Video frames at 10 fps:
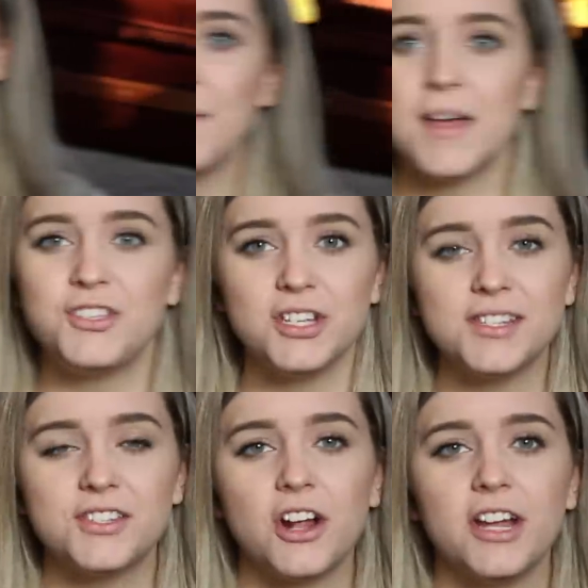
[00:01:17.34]
I'm
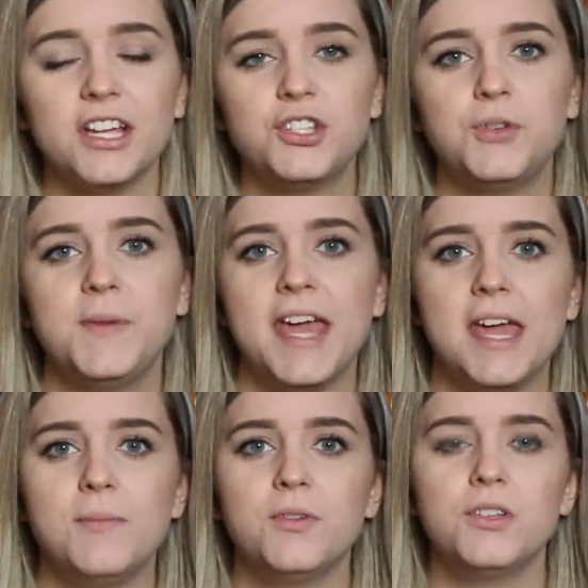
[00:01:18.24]
just starting to be
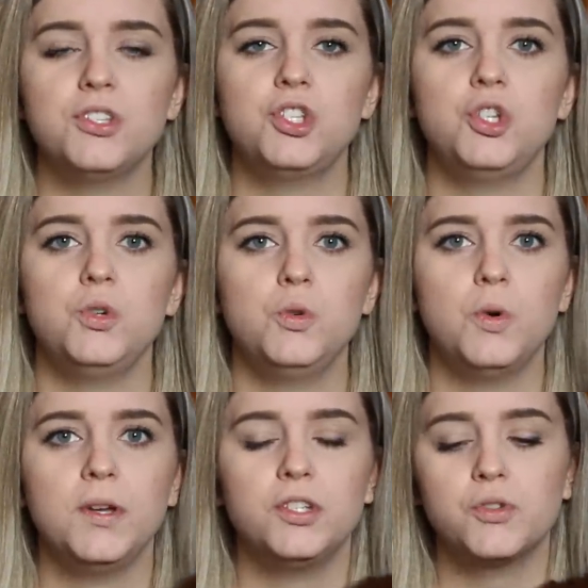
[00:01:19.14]
able
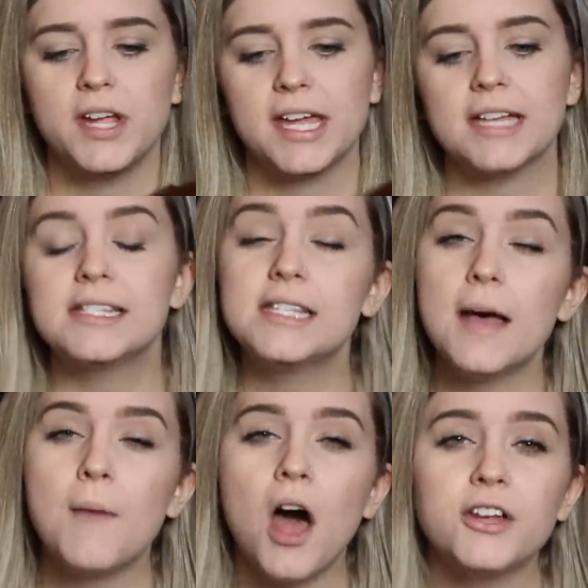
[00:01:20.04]
to drink
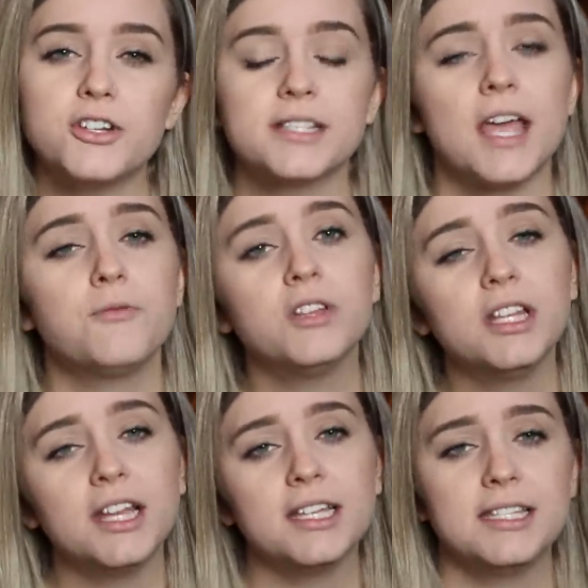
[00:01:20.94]
some hot drinks. I
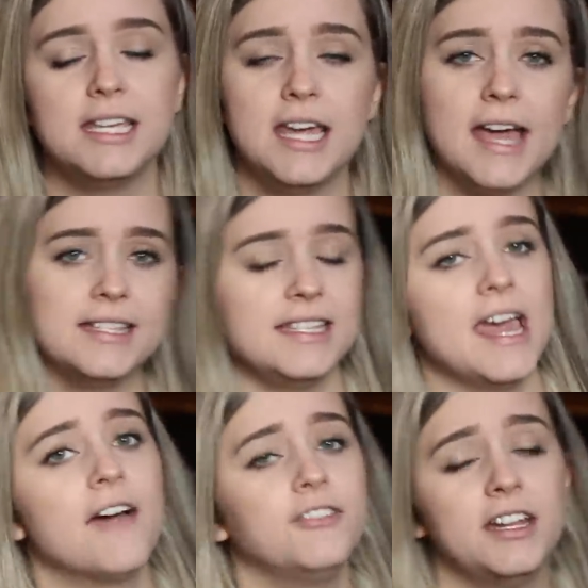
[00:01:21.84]
really like tea and
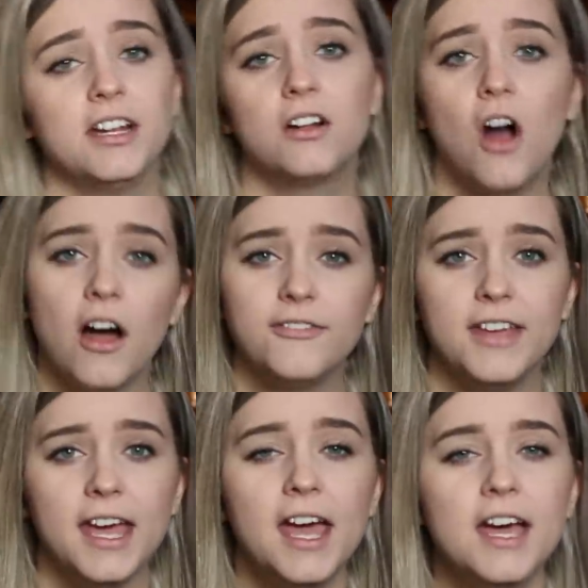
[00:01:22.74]
decaffeinated
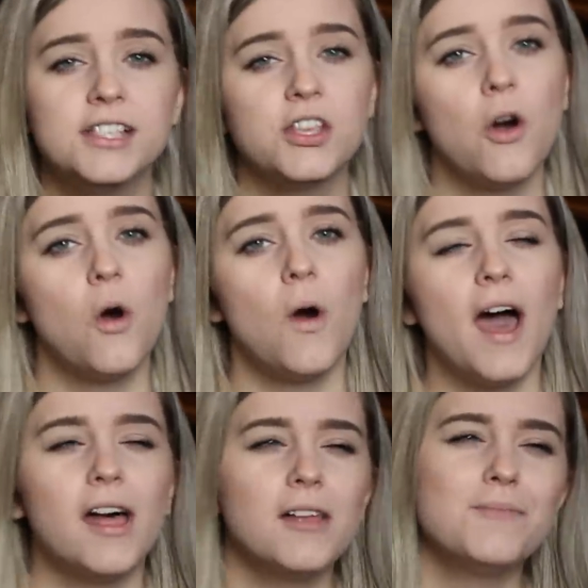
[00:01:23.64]
coffee, so
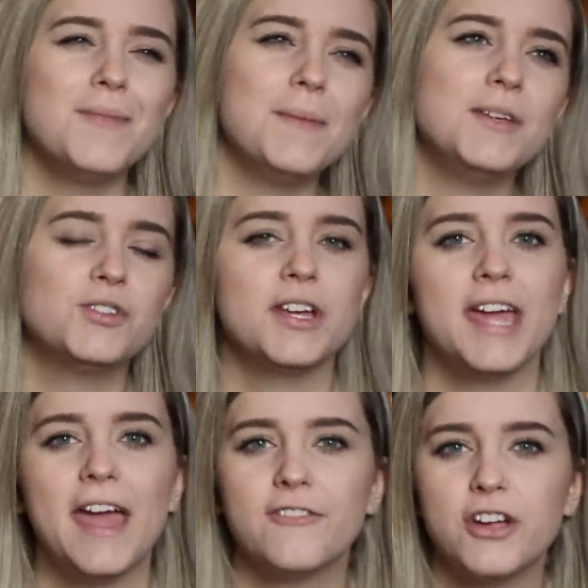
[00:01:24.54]
I'll maybe drink
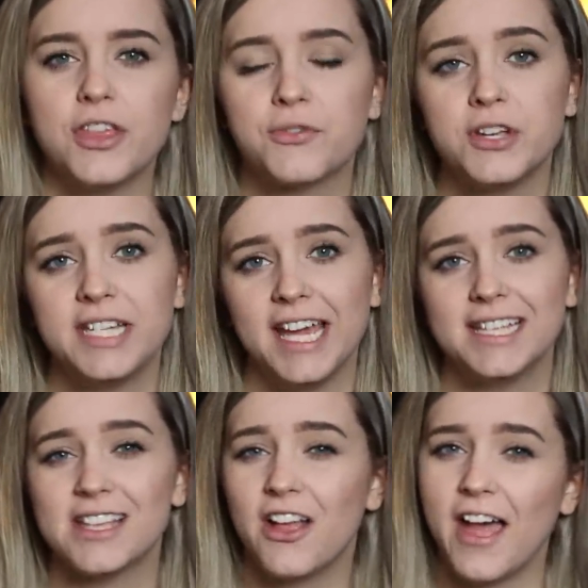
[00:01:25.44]
it every three
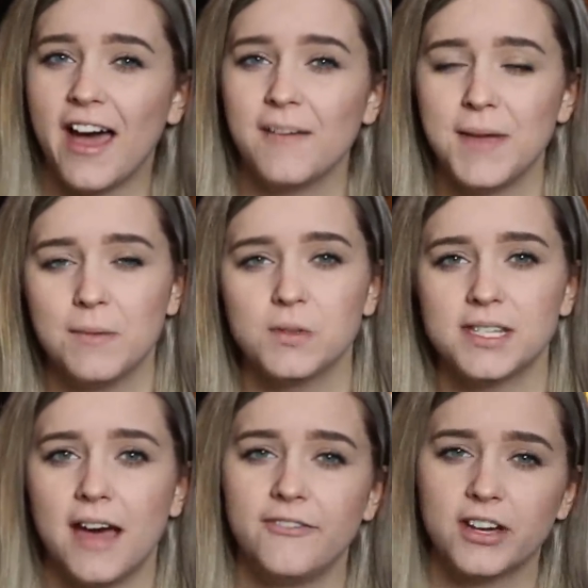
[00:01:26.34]
days. I'll have, be able
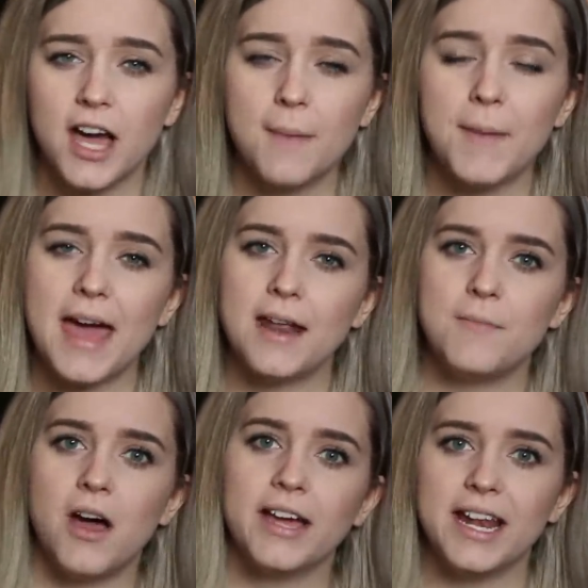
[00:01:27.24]
to have a cup, and I'm
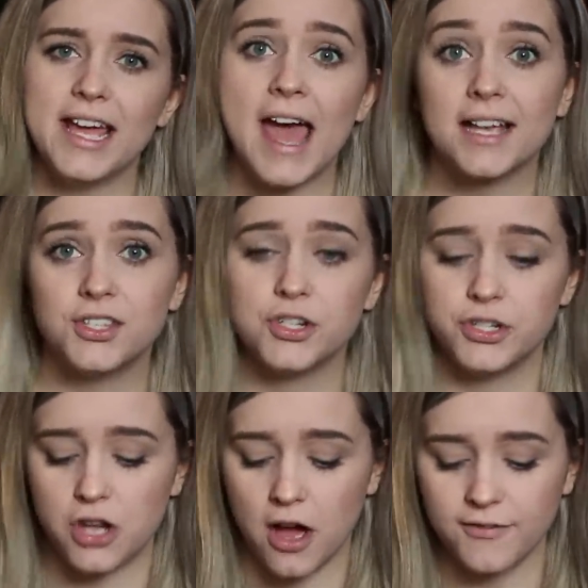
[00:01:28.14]
not getting as
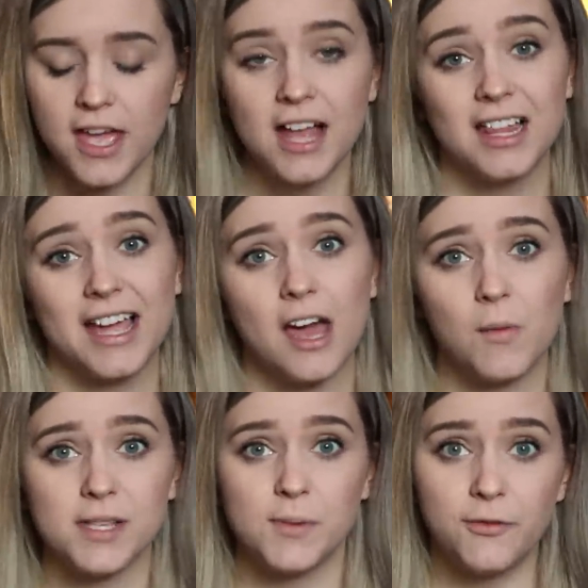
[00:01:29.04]
turned off like I
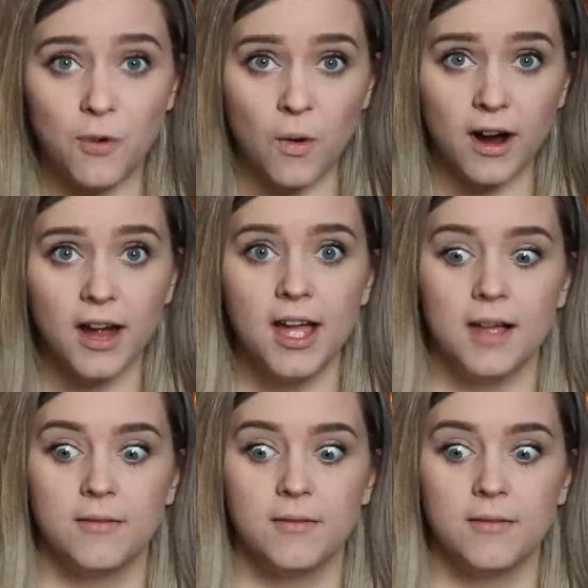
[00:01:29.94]
was before.